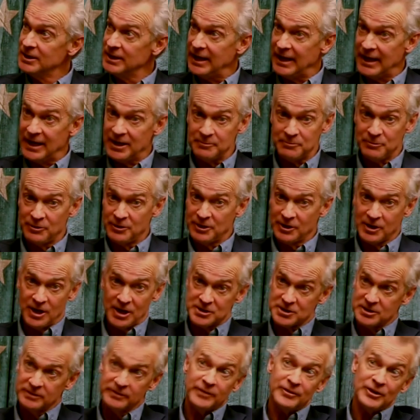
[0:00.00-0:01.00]
And the
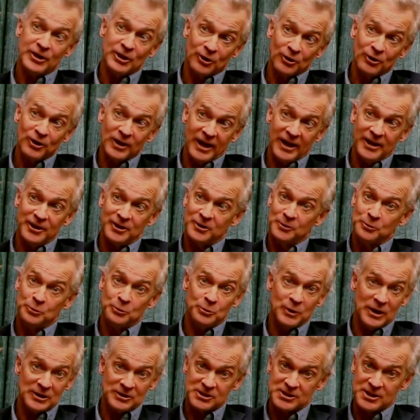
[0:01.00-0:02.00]
cost of living in Orlando
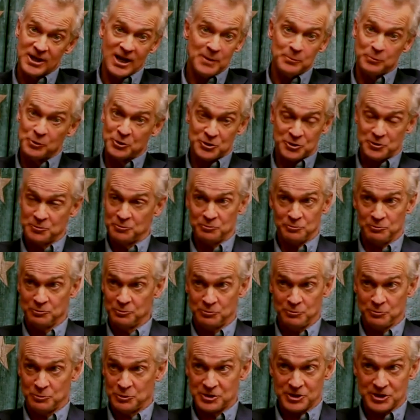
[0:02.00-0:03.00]
at the time was,
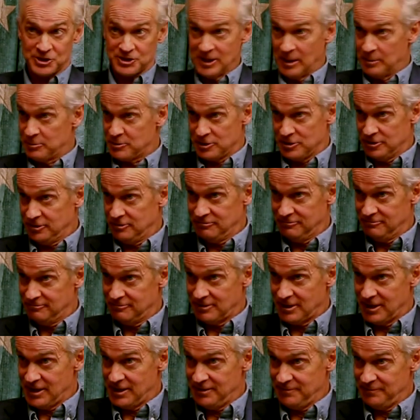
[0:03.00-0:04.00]
was exceptional, mm
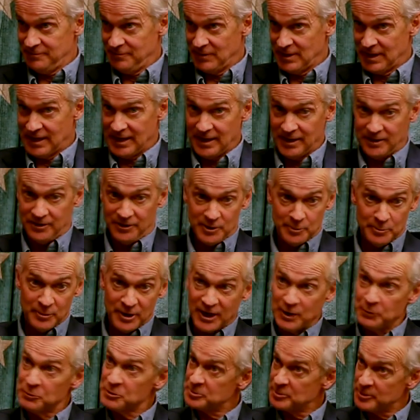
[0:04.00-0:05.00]
-hmm. right? And sure. the
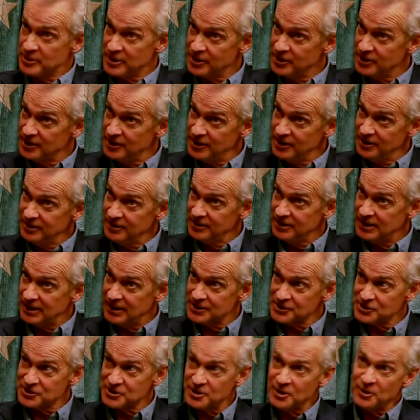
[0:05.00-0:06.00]
money was pretty good.
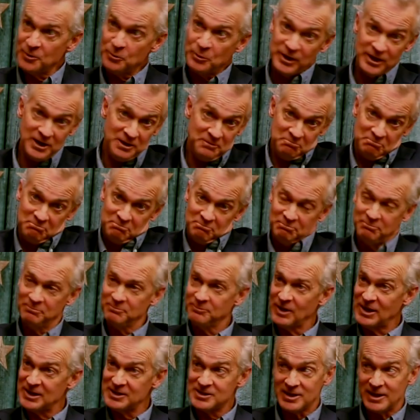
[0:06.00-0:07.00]
And so we,
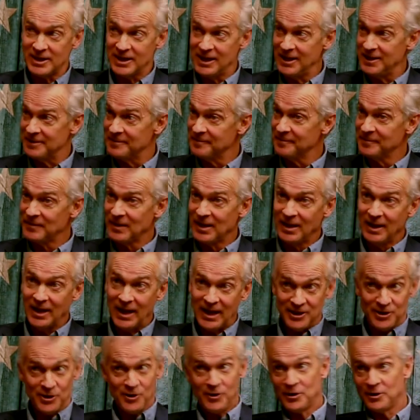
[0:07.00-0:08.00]
I said, hey,
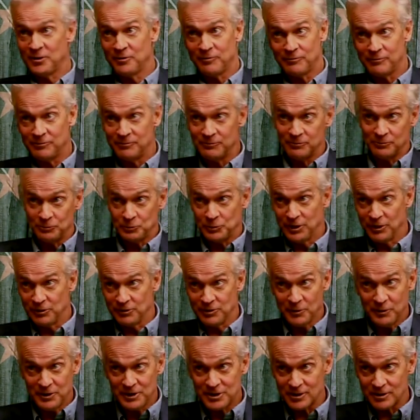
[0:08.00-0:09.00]
I know I don't, we don't
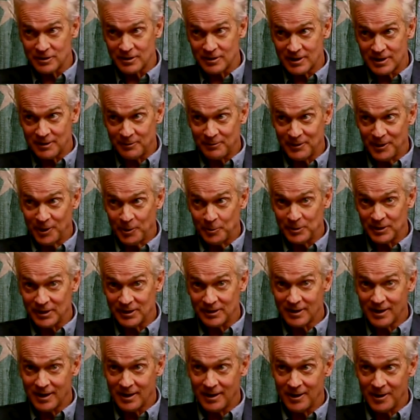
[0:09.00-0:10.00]
know each other that well, but
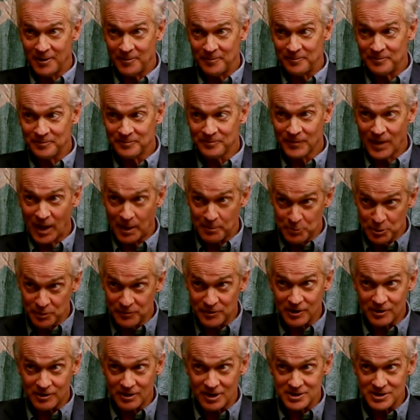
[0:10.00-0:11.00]
um, I'm
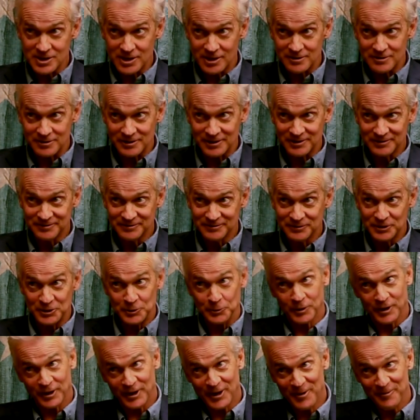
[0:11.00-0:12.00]
moving across country.
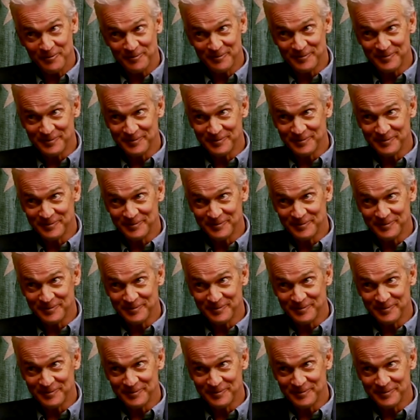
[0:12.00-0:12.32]
You want to go?